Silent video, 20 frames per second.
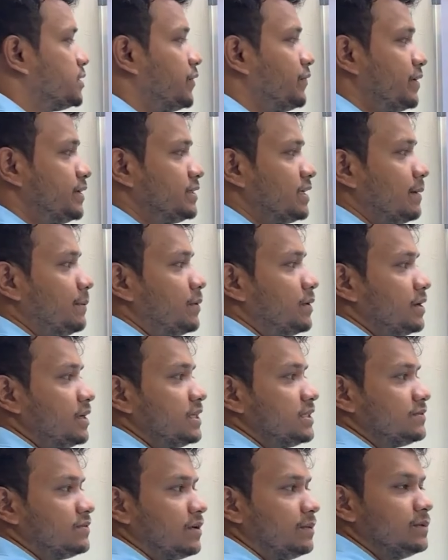of its
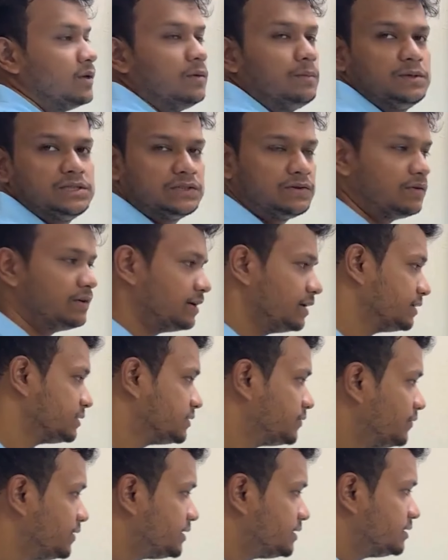hypotenuse from the opposite vertex,
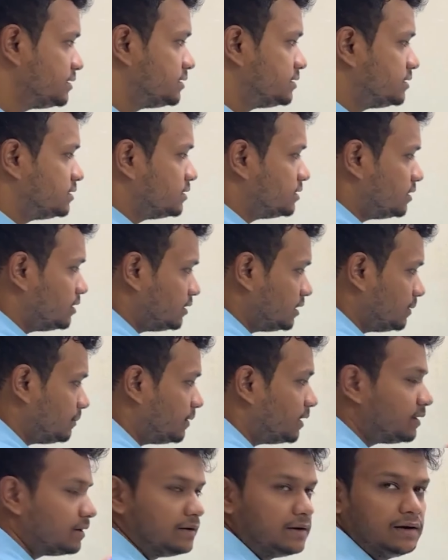which is nothing
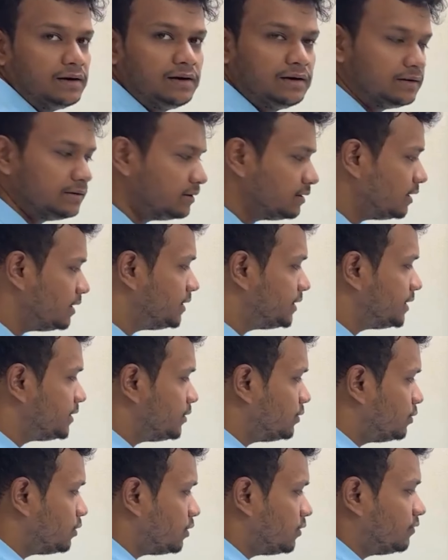but the
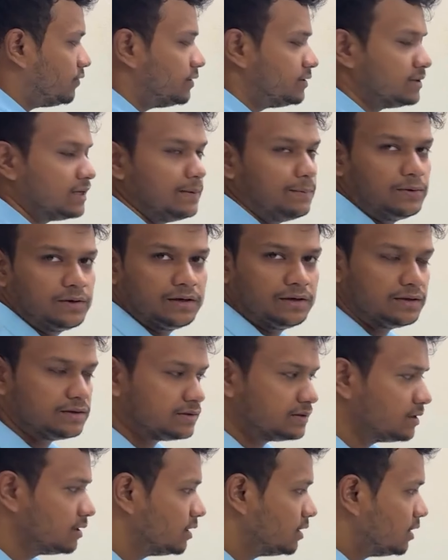altitude of its hypotenuse,